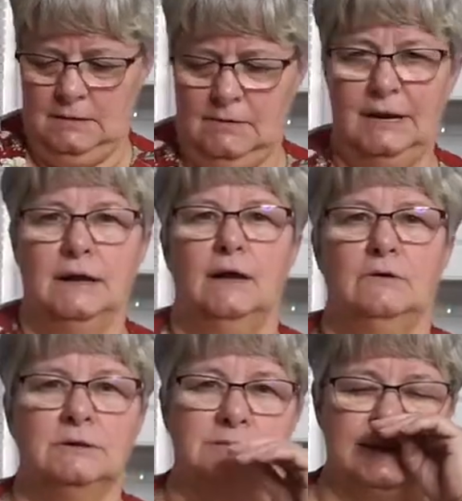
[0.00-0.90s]
Right now
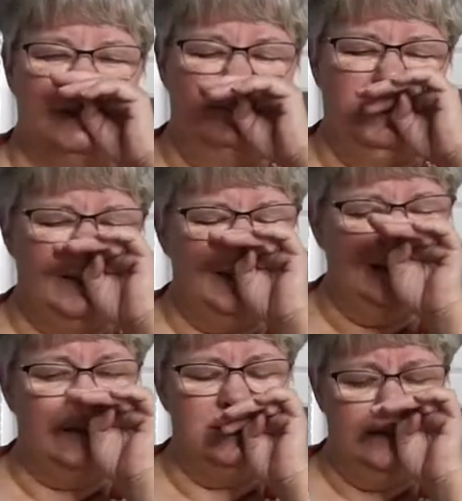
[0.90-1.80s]
it looks a little bit
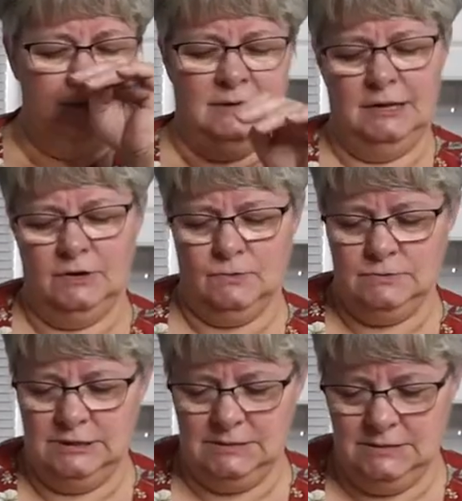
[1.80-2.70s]
like, you know,
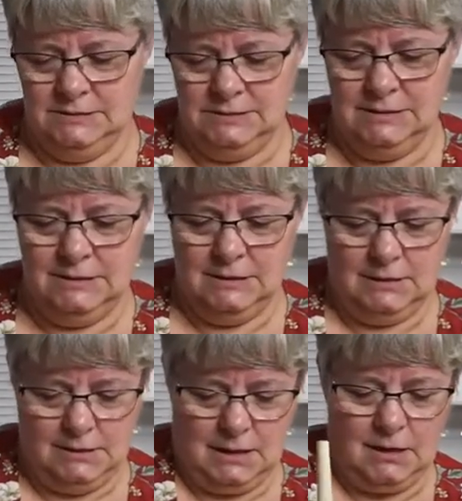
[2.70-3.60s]
a
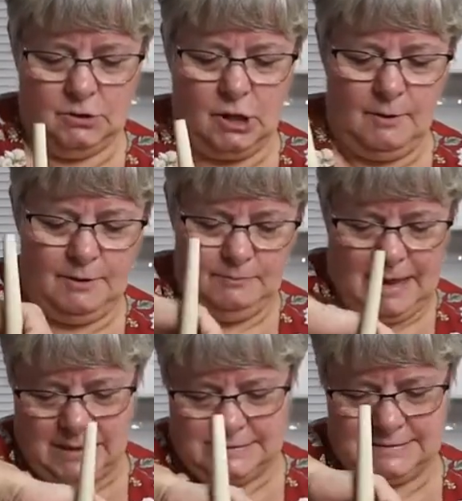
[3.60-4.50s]
gloppy
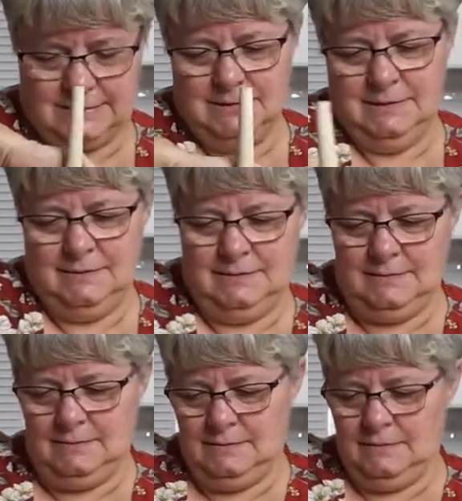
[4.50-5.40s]
mess,
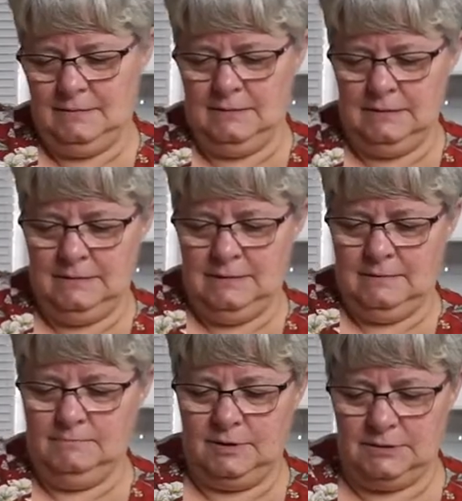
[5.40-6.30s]

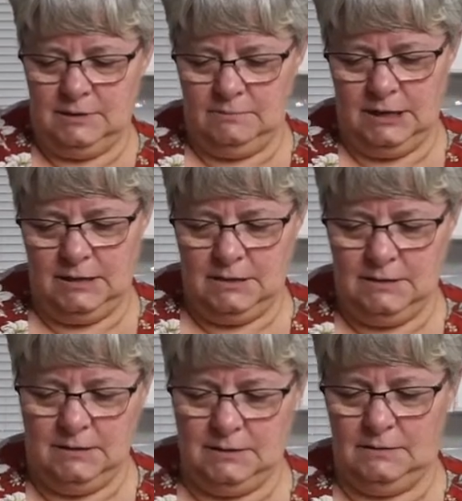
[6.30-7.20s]
but let me
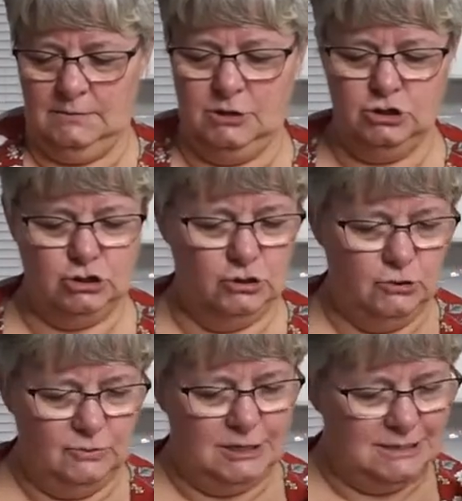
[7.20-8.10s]
assure
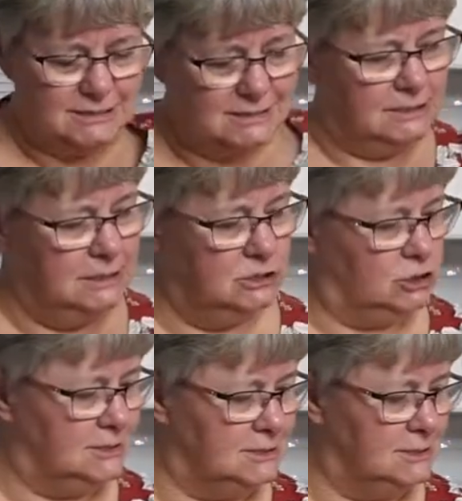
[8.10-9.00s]
you that it's
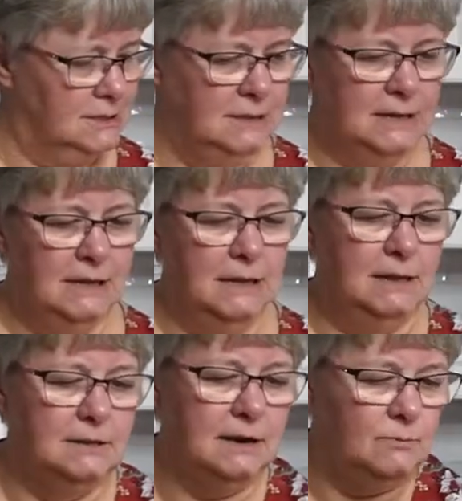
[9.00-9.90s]
delicious.
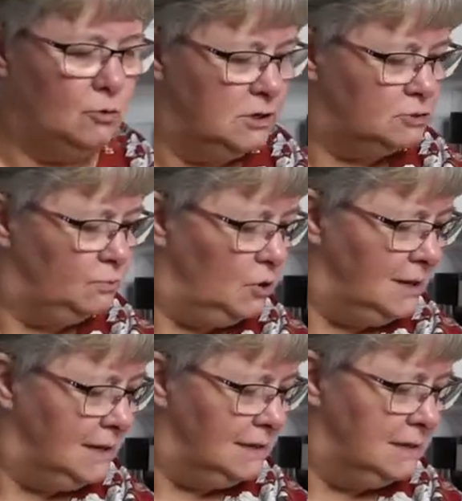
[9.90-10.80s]
And then I'm going to
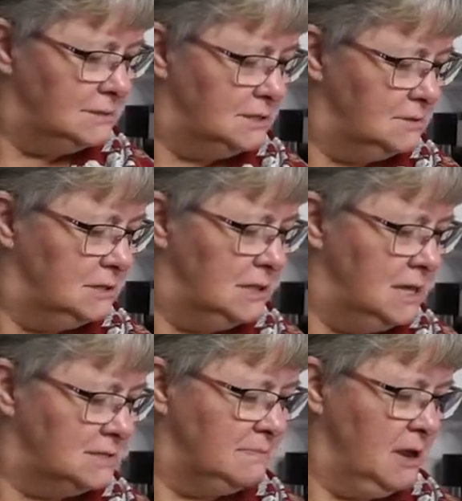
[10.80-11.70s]
put into
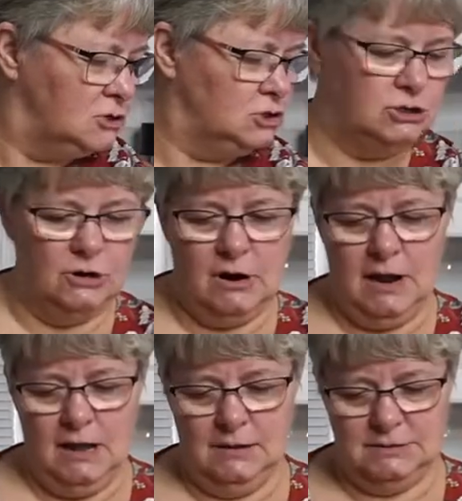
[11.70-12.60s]
this mixture
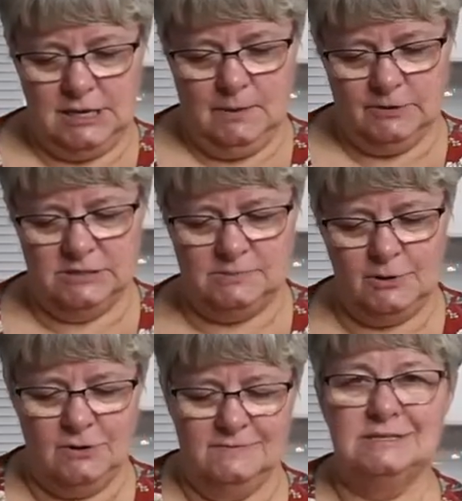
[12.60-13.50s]
a
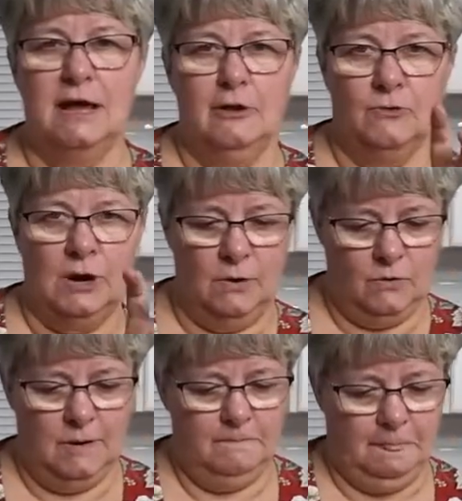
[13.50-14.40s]
tablespoon of celery,
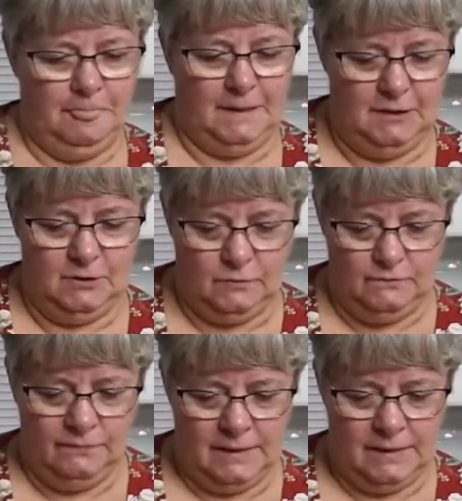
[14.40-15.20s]
or you know,